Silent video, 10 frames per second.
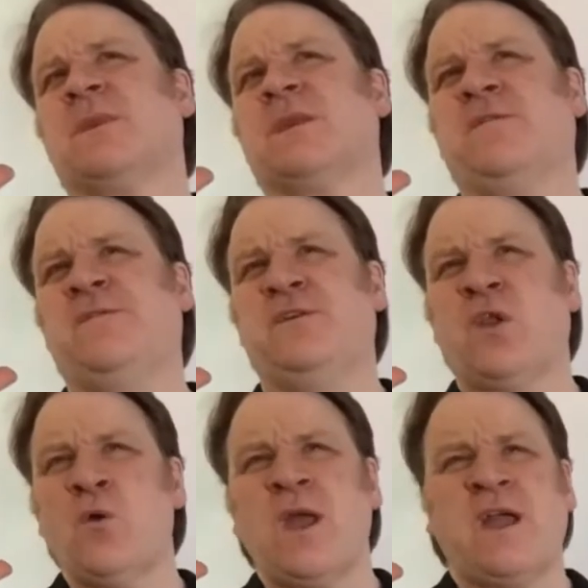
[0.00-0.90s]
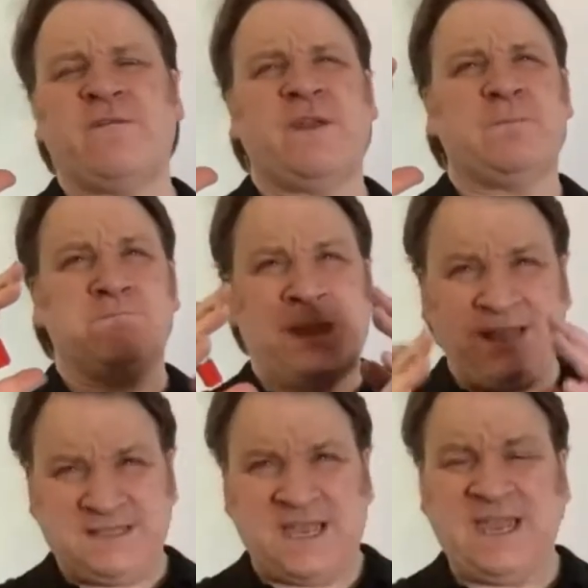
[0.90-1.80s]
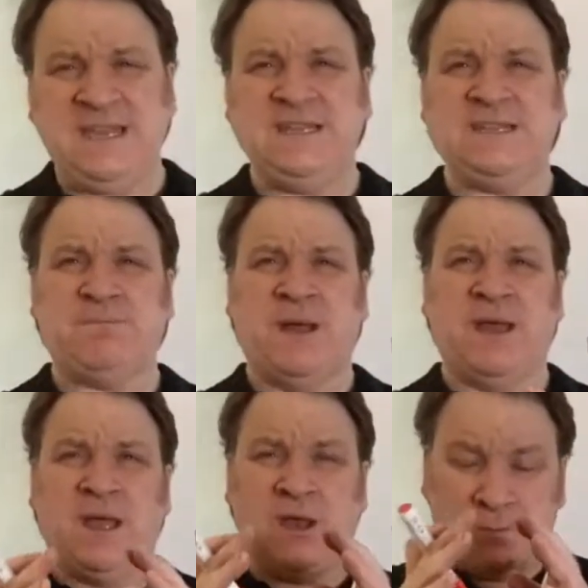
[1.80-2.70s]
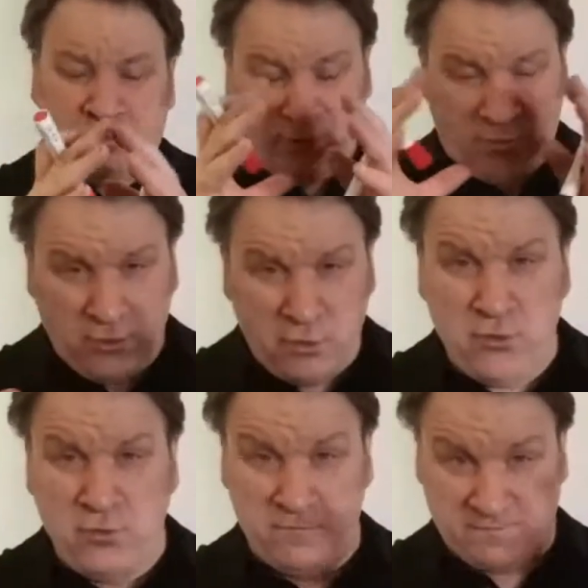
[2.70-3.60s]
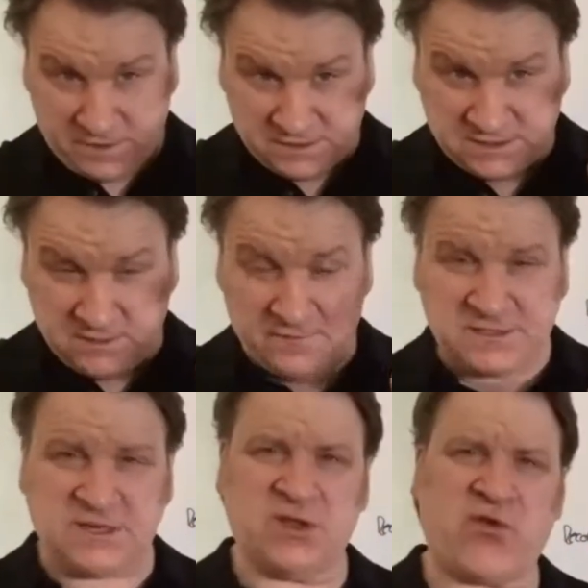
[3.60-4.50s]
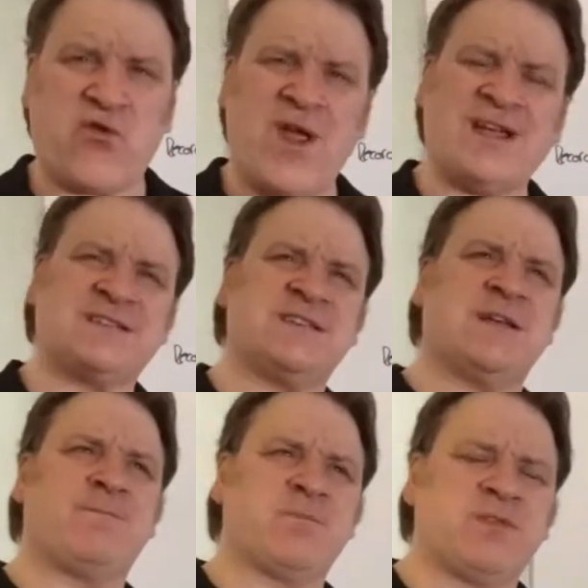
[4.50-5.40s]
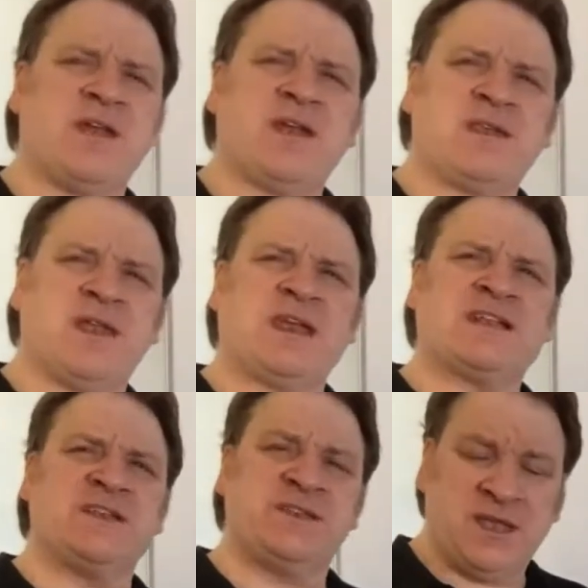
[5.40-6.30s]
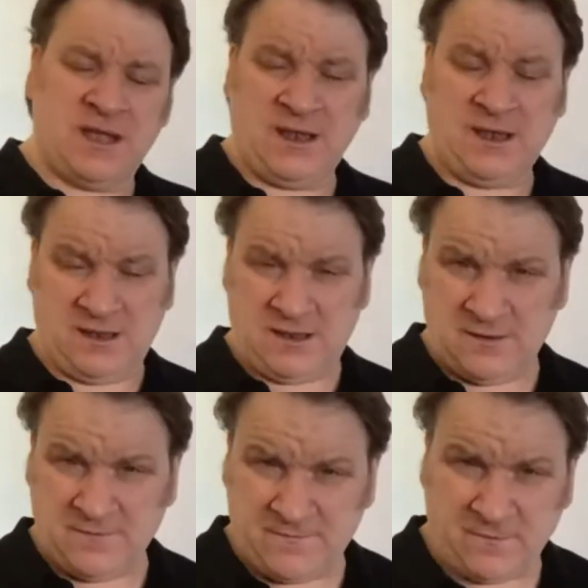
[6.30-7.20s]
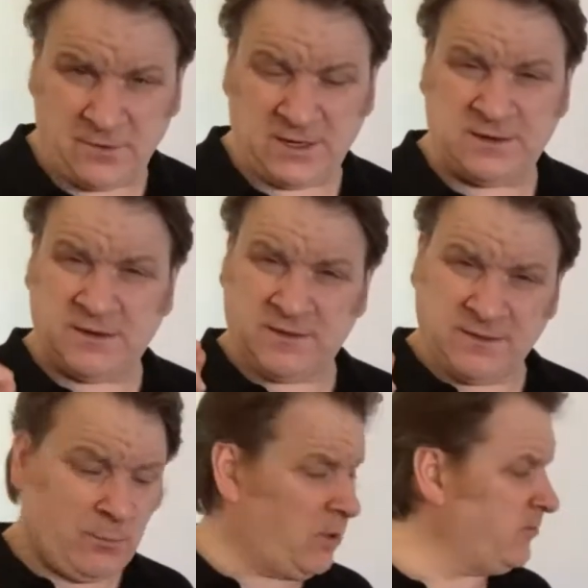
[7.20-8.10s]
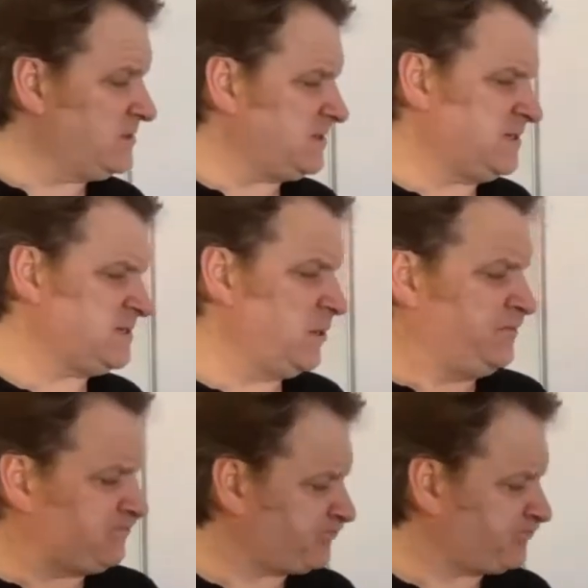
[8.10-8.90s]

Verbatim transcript: if you don't have it maintained by an approved service contractor, then it'll null and void the warranty. So